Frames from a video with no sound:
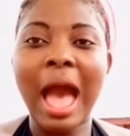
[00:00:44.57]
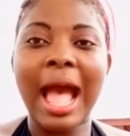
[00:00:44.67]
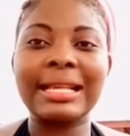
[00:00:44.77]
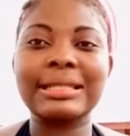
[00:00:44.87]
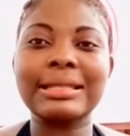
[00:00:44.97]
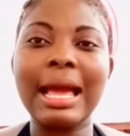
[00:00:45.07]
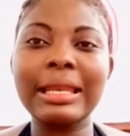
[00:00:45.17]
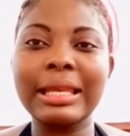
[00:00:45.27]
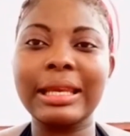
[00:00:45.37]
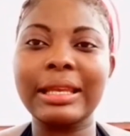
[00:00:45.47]
I
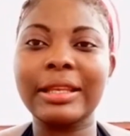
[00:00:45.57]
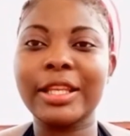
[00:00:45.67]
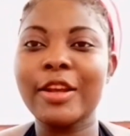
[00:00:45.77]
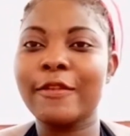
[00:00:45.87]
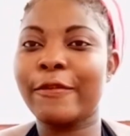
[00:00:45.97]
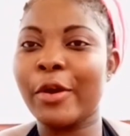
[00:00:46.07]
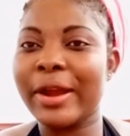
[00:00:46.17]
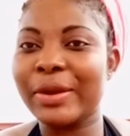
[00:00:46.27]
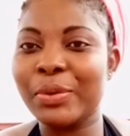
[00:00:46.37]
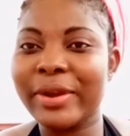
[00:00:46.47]
stand in for
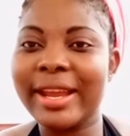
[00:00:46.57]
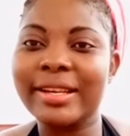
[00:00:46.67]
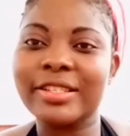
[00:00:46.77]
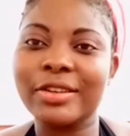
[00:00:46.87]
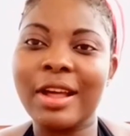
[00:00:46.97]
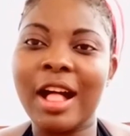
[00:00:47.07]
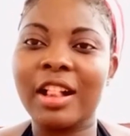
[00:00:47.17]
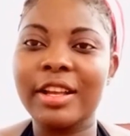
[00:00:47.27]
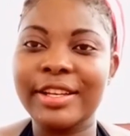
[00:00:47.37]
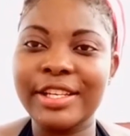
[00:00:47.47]

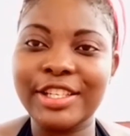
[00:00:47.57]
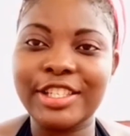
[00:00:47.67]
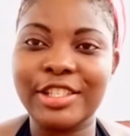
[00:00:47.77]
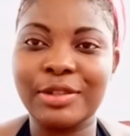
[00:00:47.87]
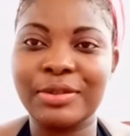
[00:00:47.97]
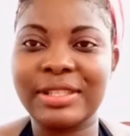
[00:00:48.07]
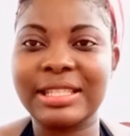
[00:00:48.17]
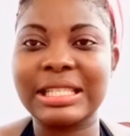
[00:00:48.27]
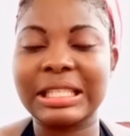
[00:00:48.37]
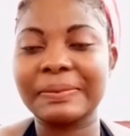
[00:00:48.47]
educational issues.